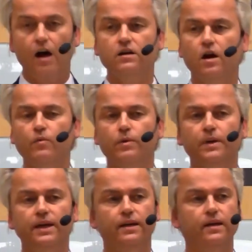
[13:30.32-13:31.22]
Or come with
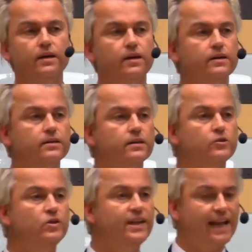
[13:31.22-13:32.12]
me
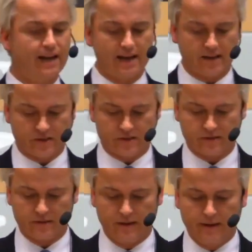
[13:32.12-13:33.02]
to the
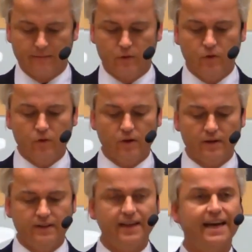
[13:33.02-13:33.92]
Netherlands,
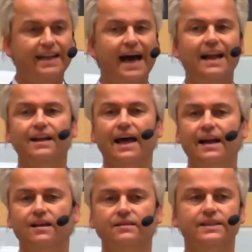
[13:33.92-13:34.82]
to the
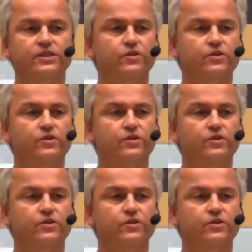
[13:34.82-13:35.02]
Kanaleneiland